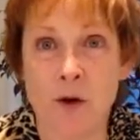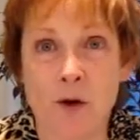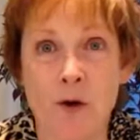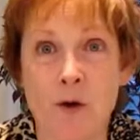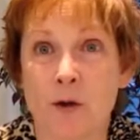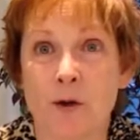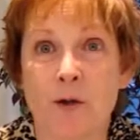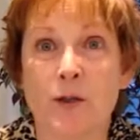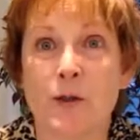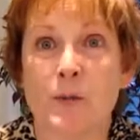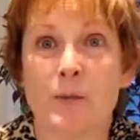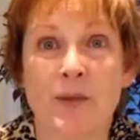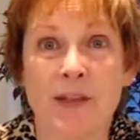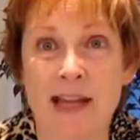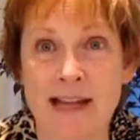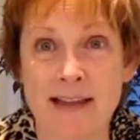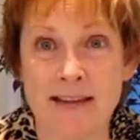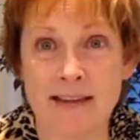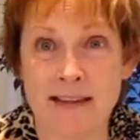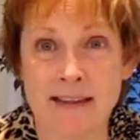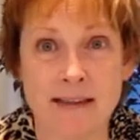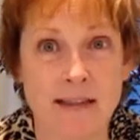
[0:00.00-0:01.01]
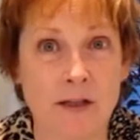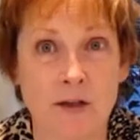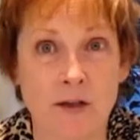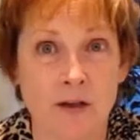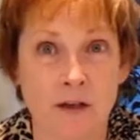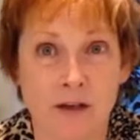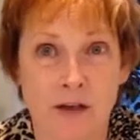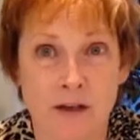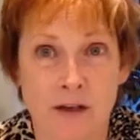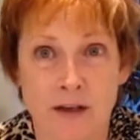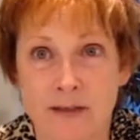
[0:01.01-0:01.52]
or little plantlets in a
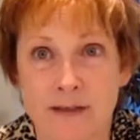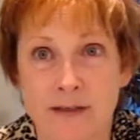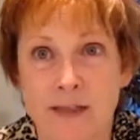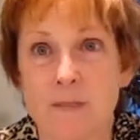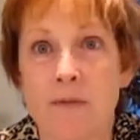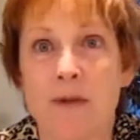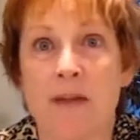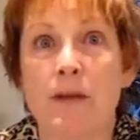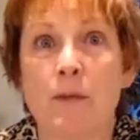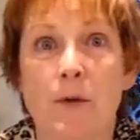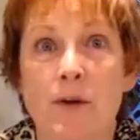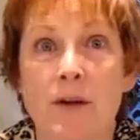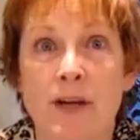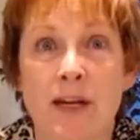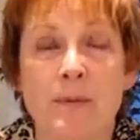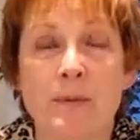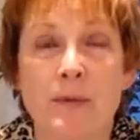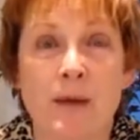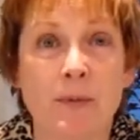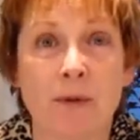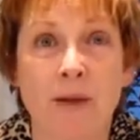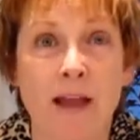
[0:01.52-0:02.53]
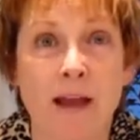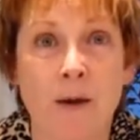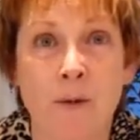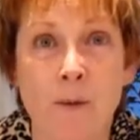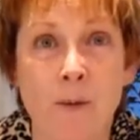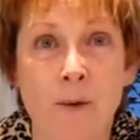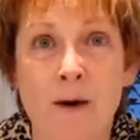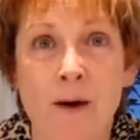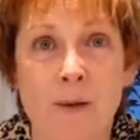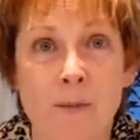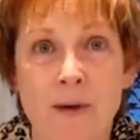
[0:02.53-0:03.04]
in something that will keep the plant
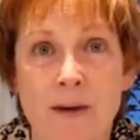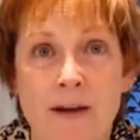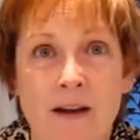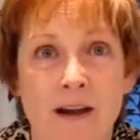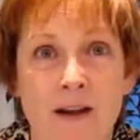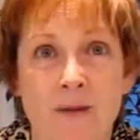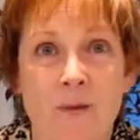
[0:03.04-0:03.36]
warm and not,